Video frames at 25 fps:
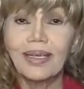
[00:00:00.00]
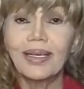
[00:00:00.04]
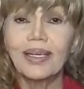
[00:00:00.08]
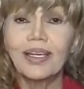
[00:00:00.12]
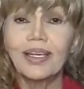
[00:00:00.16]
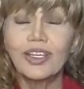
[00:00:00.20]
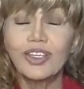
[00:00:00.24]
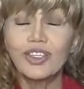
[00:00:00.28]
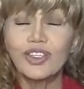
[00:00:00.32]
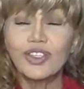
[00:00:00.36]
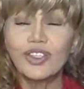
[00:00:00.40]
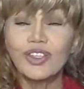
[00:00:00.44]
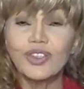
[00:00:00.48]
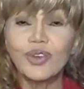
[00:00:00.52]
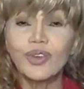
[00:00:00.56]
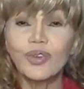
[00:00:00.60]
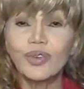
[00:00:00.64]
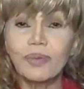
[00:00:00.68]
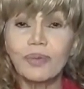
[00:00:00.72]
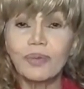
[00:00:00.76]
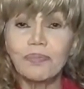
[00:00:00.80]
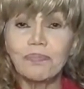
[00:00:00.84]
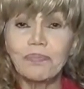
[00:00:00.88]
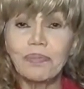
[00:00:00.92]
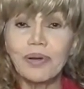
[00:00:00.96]
So
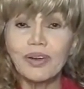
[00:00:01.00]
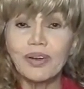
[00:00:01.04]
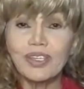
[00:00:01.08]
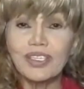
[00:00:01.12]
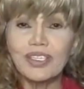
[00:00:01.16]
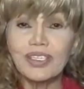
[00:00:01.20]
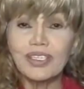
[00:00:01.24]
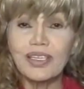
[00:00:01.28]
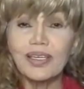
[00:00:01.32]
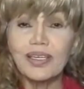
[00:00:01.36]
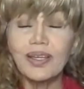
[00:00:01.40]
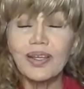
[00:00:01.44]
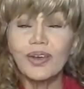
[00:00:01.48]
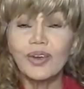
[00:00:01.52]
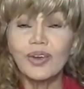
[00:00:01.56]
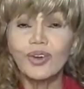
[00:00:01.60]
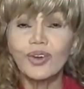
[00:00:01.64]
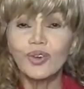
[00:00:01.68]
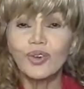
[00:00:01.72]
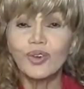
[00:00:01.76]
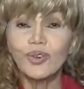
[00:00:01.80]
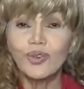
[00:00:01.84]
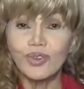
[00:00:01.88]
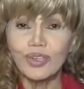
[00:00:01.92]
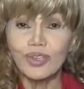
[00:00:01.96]
the person
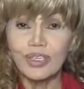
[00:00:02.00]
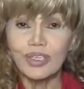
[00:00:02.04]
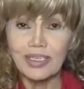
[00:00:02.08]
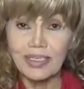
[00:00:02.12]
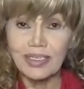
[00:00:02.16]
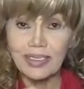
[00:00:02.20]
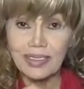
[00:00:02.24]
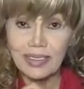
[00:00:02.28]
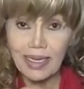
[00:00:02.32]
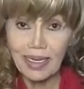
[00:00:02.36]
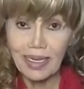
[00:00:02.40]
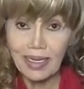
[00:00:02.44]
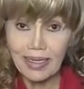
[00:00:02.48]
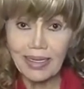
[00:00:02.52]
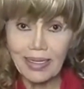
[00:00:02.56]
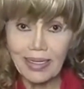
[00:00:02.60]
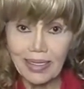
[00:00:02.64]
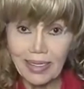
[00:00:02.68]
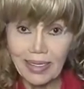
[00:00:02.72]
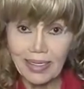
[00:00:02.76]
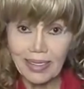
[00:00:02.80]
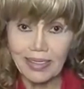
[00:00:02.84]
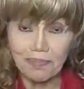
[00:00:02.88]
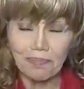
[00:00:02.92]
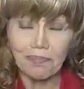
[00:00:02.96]
who said
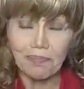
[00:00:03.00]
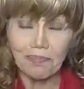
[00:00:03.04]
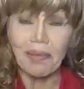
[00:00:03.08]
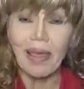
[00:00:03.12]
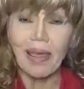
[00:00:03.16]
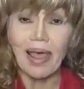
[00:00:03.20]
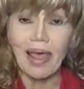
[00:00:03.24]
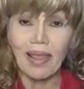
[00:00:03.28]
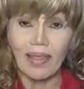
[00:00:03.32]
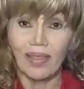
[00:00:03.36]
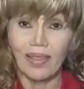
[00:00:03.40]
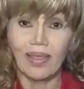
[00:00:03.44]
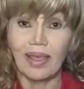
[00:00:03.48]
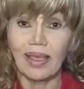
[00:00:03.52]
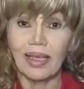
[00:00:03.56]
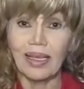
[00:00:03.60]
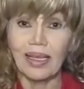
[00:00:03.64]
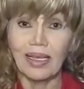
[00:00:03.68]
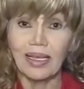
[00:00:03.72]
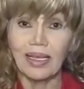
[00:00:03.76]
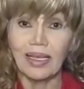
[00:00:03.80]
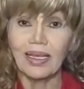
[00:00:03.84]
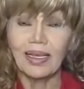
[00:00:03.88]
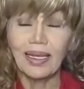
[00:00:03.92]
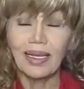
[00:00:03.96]
this bad thing,
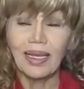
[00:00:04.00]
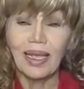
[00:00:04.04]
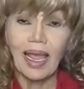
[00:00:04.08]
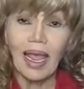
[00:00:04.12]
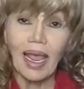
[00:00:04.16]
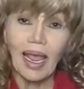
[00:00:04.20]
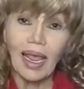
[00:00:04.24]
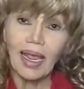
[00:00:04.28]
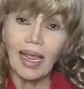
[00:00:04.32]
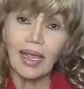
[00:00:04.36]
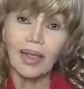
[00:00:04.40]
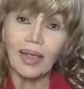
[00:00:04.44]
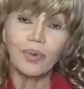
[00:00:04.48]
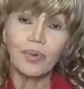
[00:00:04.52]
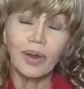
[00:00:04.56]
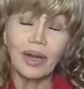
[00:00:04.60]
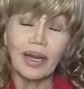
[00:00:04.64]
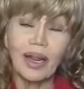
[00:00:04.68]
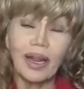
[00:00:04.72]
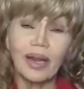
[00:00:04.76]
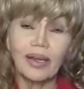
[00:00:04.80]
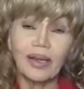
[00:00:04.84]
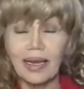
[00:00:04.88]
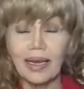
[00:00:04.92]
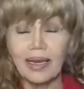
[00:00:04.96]
hey, we're
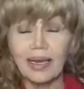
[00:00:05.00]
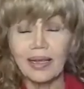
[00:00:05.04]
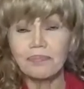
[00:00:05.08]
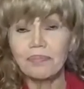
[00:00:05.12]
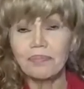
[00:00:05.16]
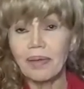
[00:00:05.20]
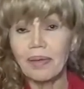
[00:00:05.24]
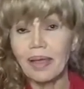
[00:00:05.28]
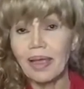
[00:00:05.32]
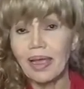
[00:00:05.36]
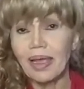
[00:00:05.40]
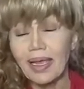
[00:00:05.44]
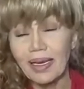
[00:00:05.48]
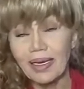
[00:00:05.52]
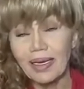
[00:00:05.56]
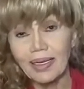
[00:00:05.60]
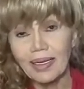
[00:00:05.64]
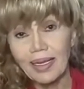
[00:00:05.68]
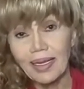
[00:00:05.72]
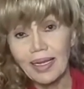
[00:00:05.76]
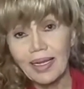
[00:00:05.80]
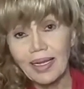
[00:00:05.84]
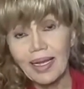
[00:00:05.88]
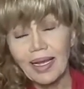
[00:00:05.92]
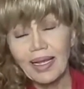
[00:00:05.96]
not getting paid.
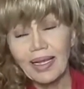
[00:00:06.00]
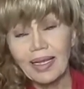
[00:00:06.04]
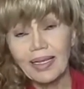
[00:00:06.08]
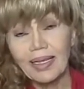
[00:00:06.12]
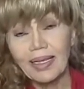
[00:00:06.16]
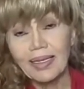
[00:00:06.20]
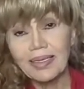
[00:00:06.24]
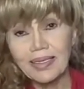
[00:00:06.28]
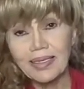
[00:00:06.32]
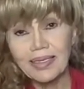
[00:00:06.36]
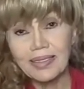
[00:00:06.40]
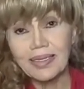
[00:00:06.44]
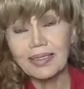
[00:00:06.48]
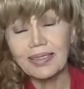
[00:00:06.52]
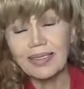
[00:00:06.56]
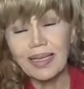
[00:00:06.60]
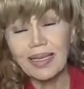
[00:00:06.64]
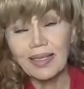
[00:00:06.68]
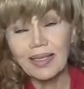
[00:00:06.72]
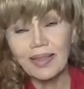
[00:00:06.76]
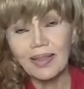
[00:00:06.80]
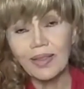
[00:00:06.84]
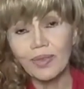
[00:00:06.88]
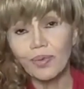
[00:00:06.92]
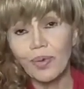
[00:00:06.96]
This is the
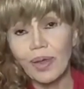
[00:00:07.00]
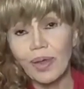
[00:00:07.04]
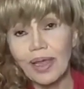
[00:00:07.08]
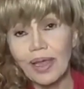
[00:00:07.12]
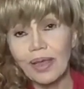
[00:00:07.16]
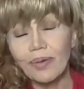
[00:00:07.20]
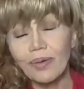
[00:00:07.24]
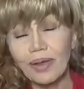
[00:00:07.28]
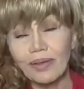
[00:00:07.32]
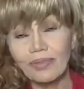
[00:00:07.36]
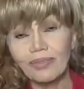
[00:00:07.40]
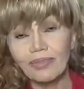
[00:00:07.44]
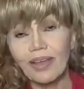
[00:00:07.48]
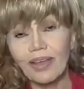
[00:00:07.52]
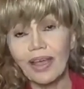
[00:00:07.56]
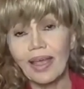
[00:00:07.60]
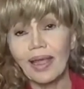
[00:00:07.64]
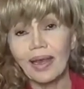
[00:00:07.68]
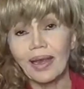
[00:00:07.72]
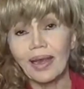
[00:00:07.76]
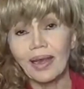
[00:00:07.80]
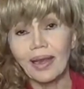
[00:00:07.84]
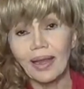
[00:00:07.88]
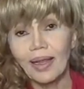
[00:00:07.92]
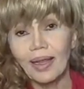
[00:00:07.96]
10th week we've had
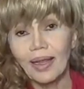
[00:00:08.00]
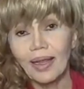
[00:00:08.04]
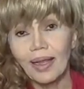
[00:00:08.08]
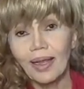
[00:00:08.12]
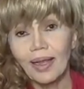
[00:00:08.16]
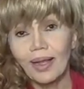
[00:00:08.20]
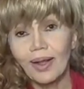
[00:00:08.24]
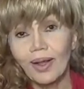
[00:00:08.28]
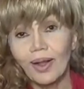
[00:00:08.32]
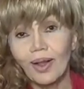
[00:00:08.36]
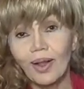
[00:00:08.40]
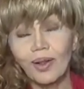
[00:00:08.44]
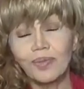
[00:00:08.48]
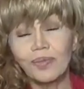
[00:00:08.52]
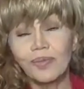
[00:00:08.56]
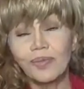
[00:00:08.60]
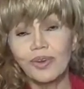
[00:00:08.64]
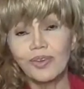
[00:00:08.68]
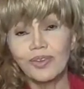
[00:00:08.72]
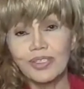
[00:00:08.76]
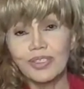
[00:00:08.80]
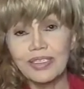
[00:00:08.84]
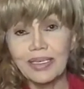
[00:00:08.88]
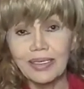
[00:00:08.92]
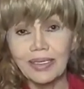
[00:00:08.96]

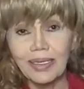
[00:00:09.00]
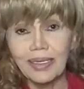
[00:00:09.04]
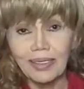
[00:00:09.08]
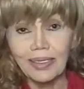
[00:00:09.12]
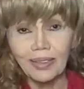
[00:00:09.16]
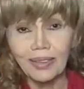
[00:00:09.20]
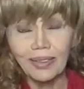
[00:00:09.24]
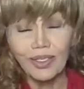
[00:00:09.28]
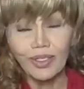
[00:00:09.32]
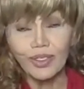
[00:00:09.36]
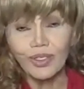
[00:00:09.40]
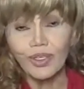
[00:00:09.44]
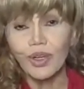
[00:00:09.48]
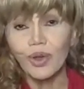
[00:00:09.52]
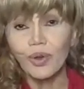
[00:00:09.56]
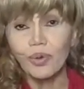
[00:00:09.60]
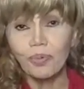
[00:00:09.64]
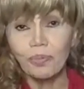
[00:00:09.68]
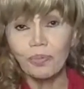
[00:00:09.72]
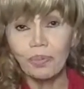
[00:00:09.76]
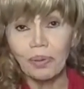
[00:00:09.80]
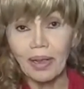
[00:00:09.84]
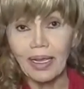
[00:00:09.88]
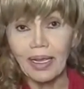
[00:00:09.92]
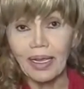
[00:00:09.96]
almost little to no
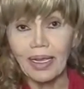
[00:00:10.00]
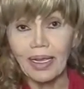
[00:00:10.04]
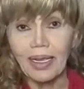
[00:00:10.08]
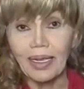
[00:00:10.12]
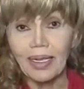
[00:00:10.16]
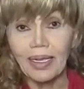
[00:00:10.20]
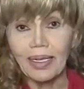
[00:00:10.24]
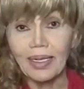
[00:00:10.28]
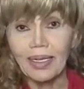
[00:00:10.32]
pay.